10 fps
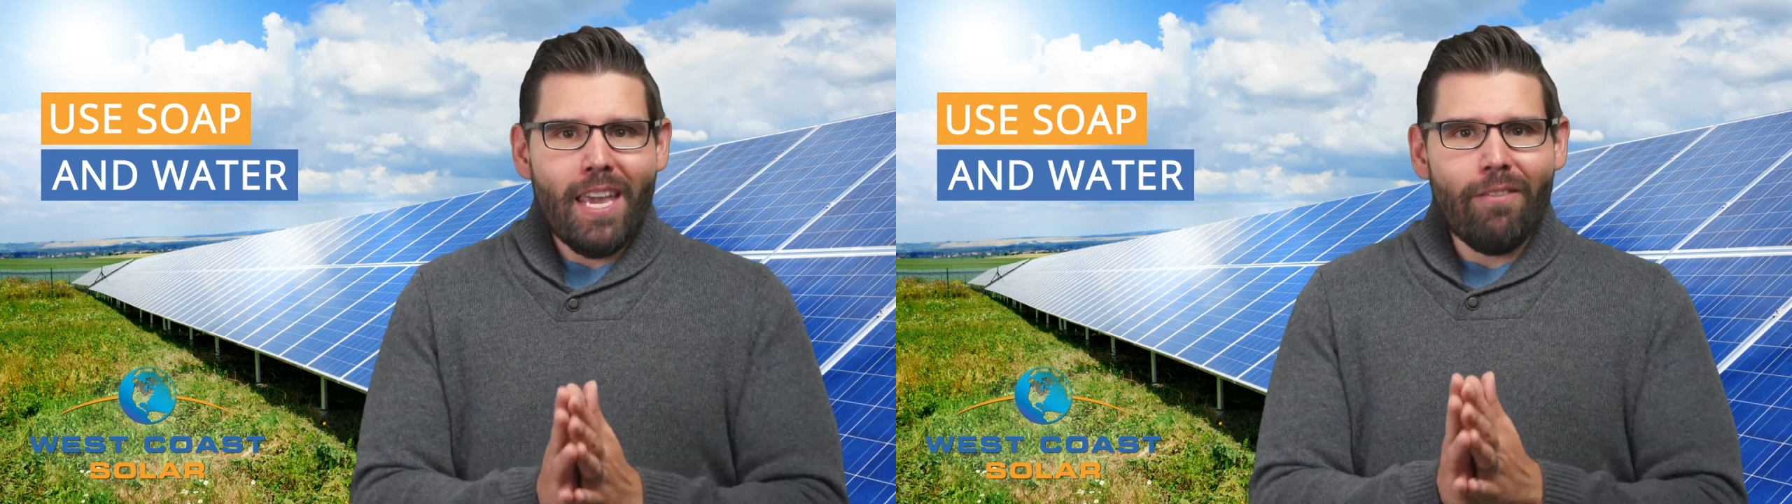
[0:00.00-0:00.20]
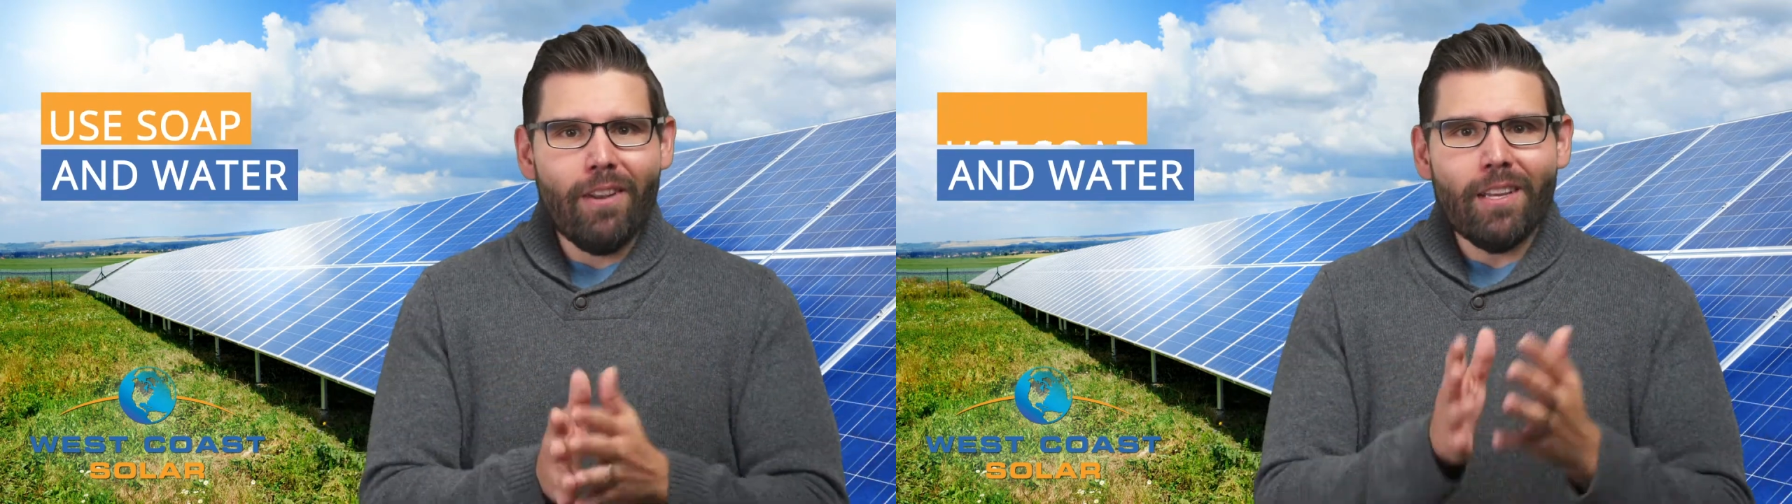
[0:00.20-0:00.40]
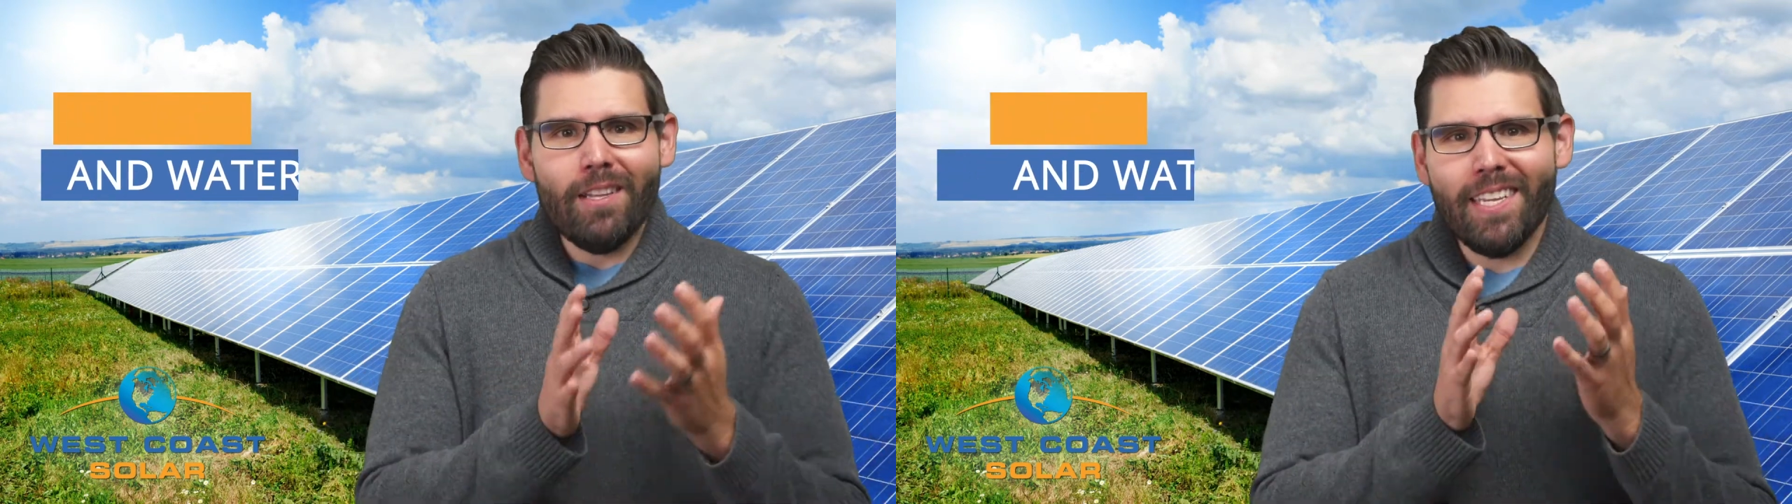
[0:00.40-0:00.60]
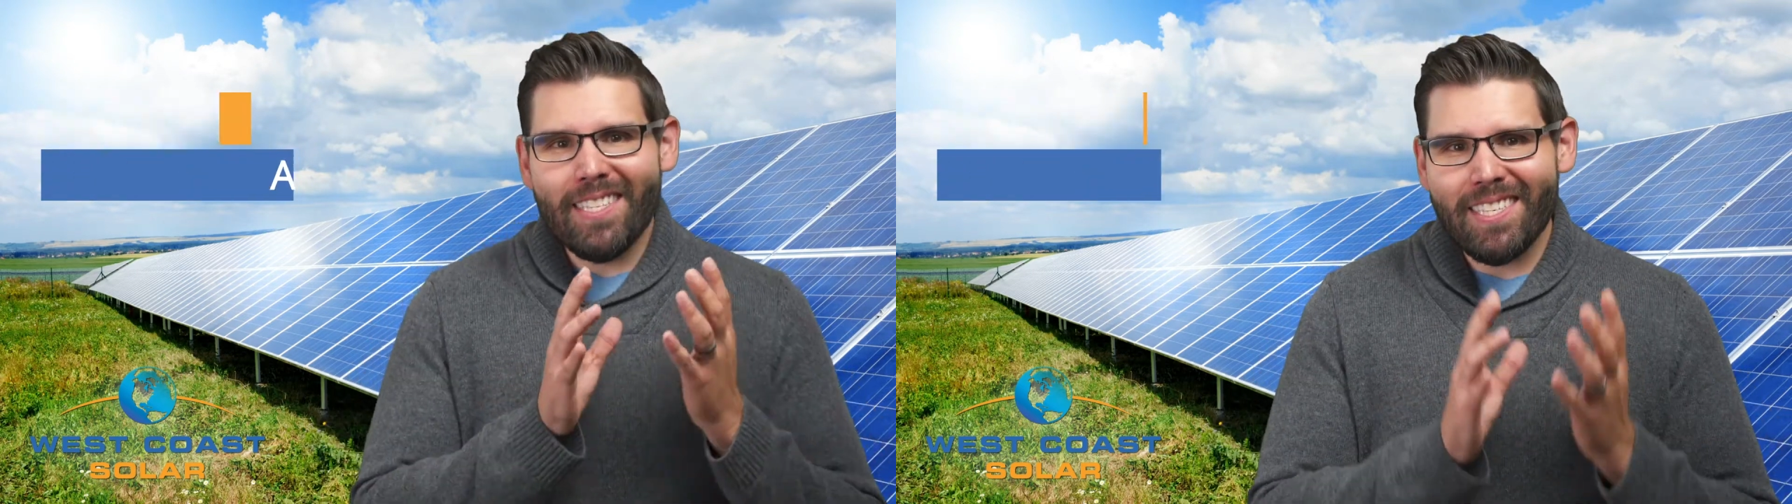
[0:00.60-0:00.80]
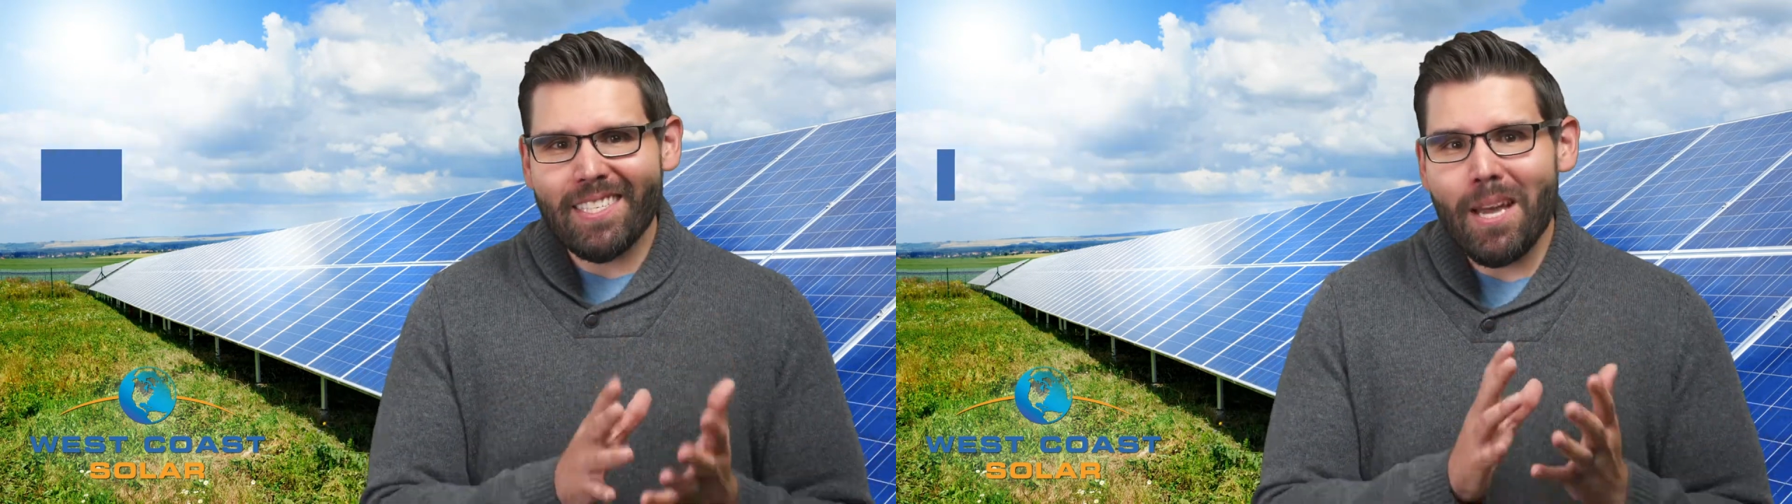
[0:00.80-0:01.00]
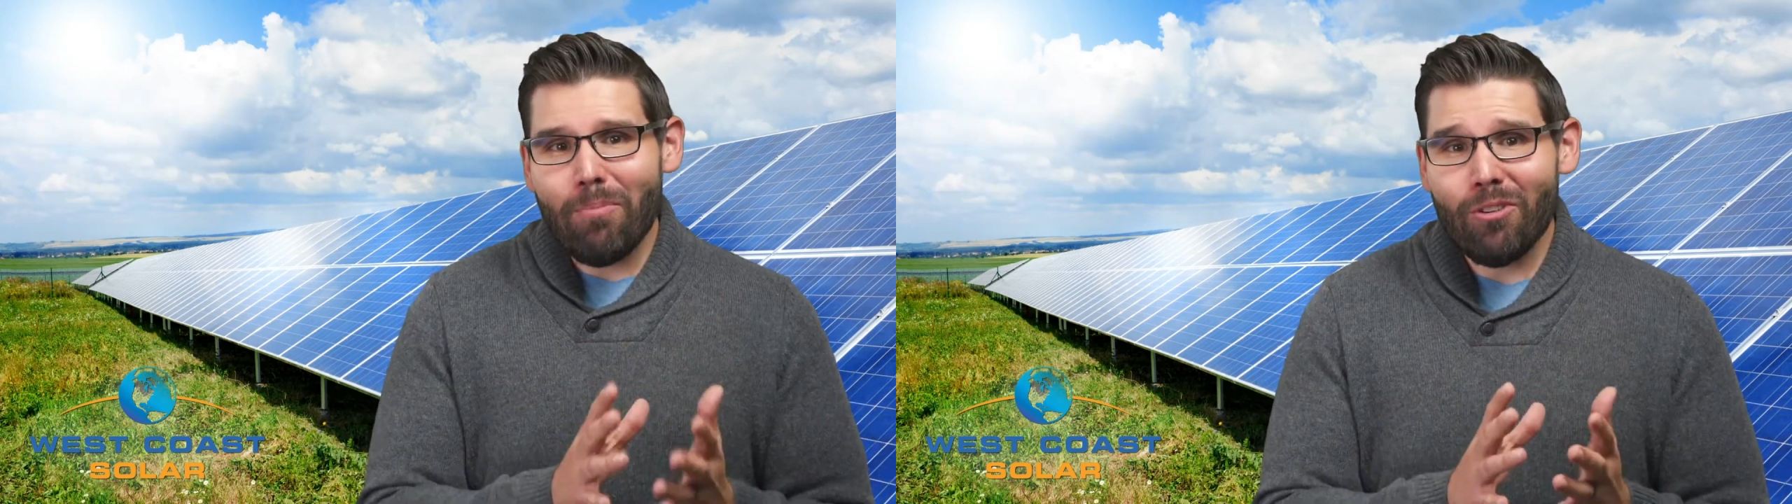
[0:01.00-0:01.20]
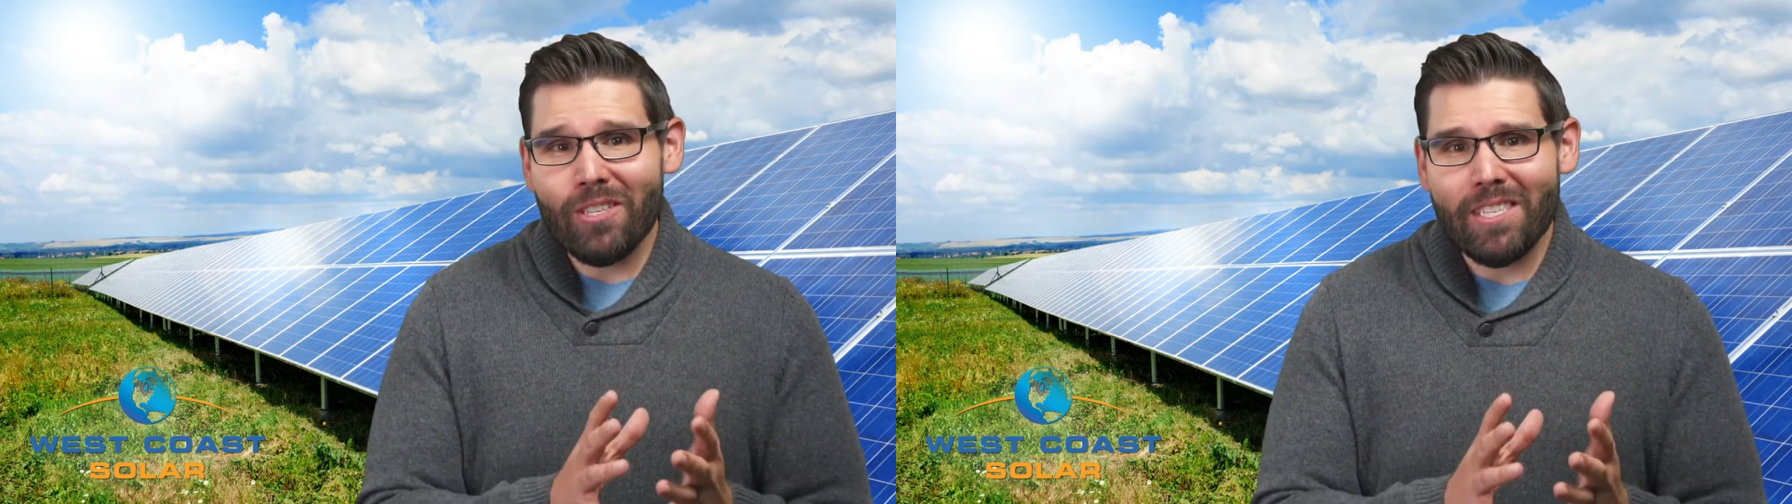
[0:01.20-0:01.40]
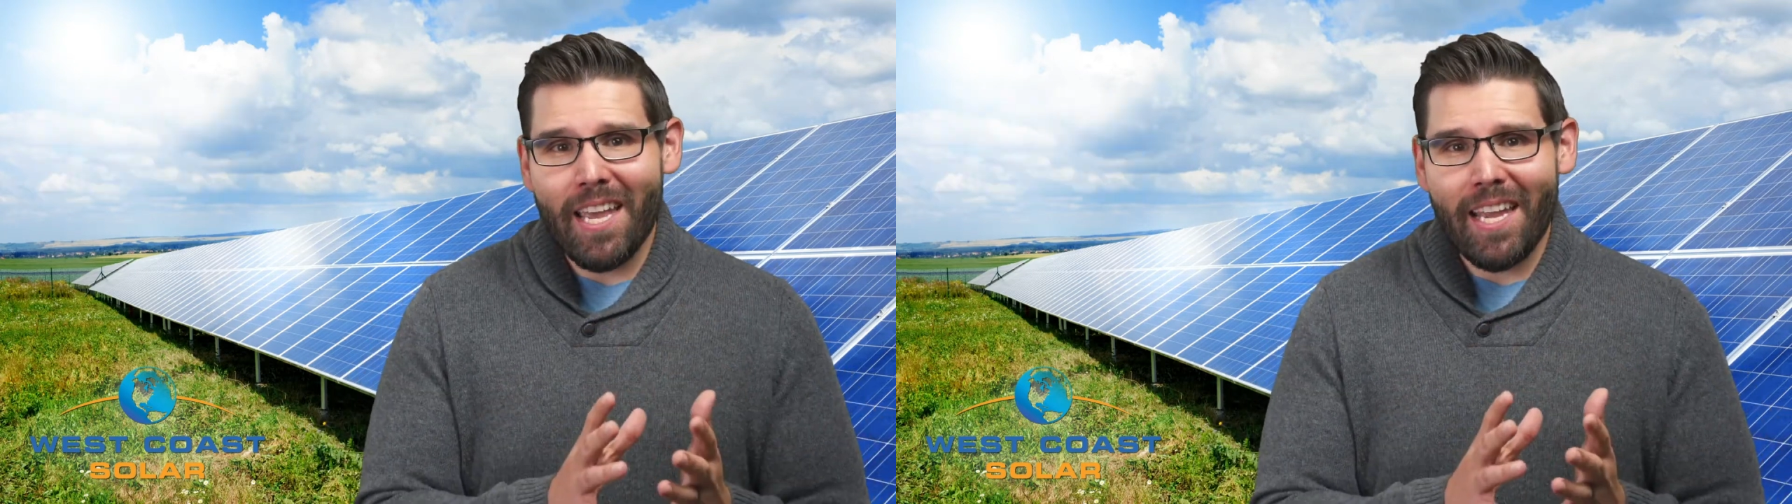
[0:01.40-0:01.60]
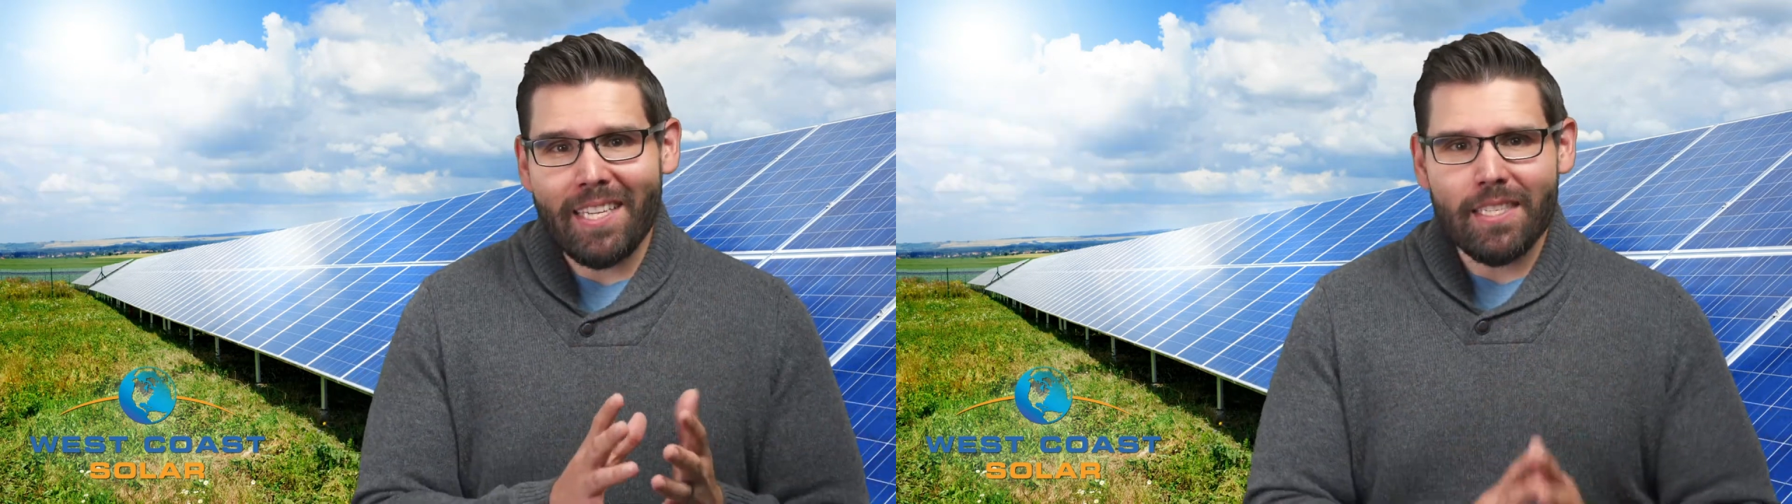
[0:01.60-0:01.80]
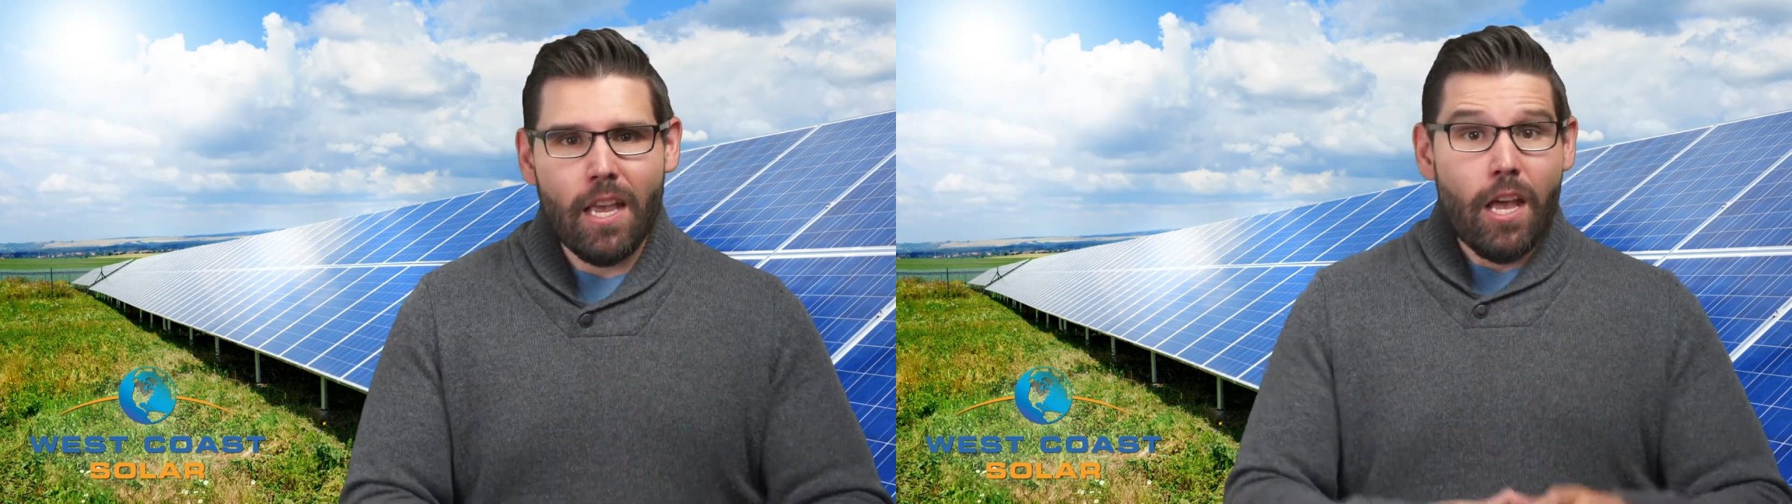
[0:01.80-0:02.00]
even to clean stubborn
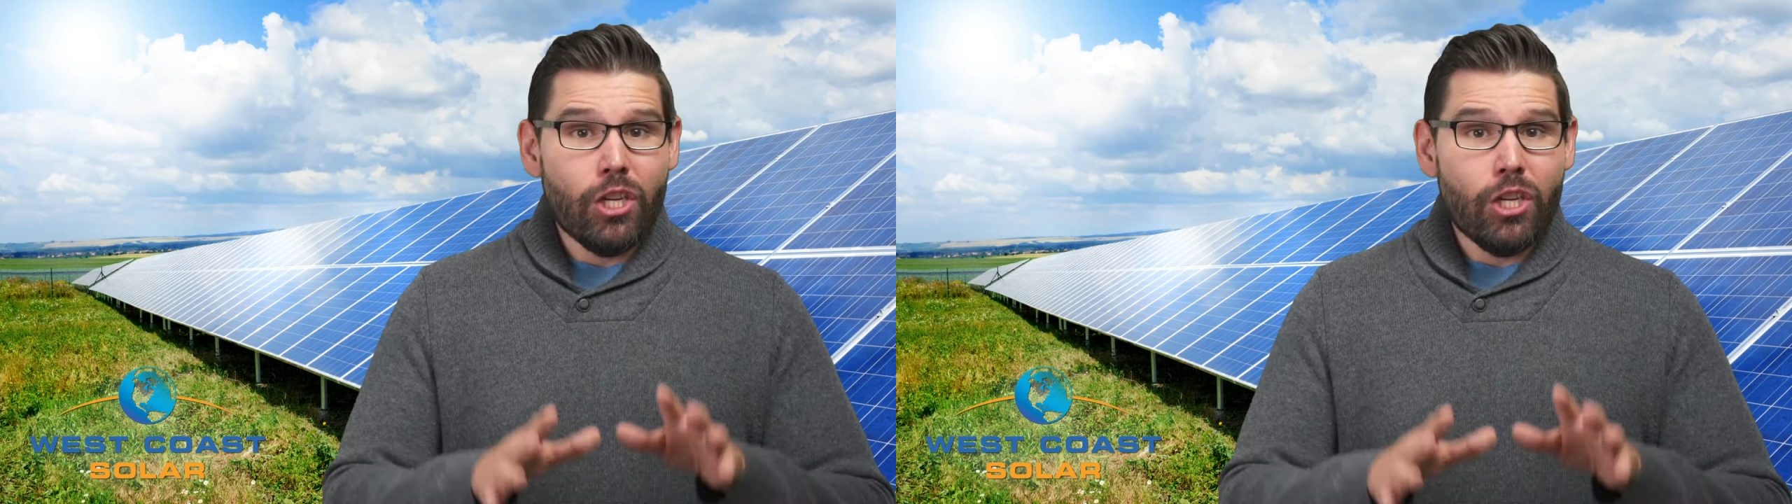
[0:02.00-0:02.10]
stains.